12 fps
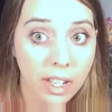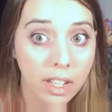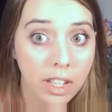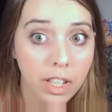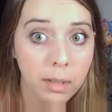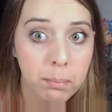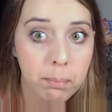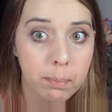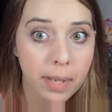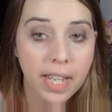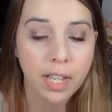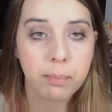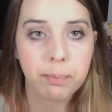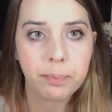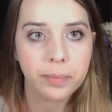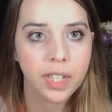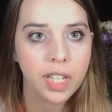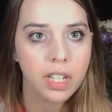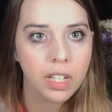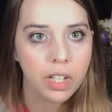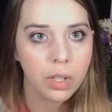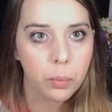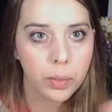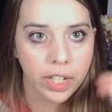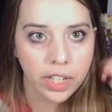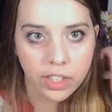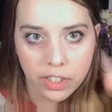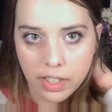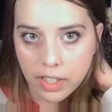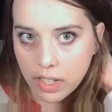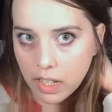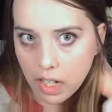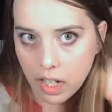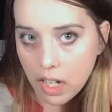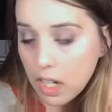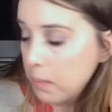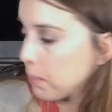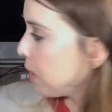And bam, we're good. I'm